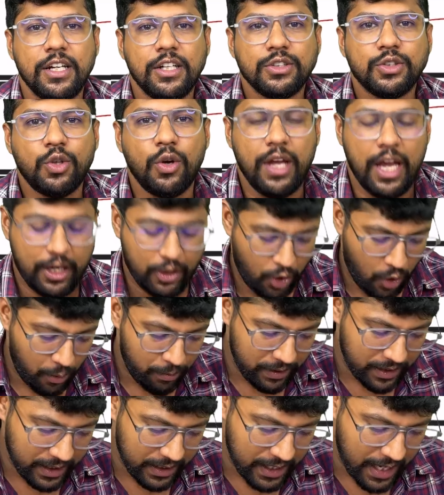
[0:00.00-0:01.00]
So
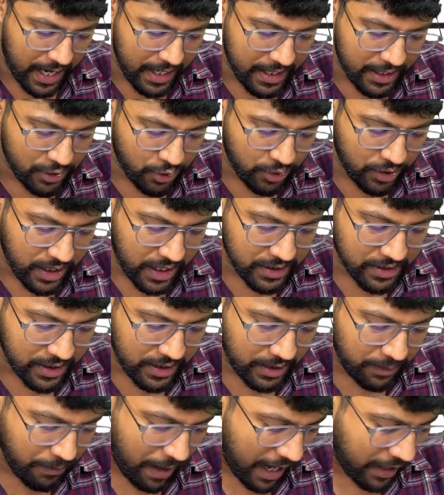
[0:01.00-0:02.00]
economically and
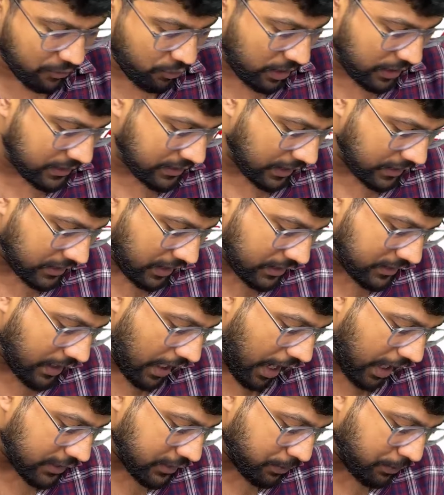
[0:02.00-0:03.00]
educationally backward sections
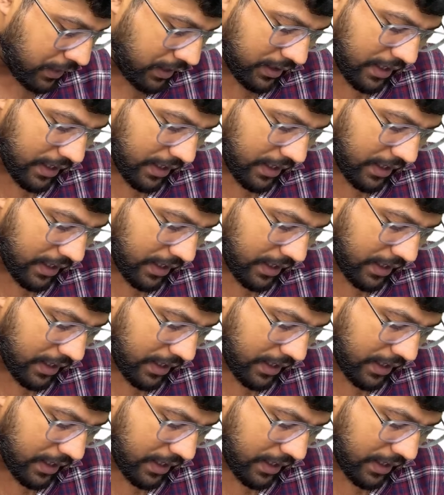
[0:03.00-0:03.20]
has been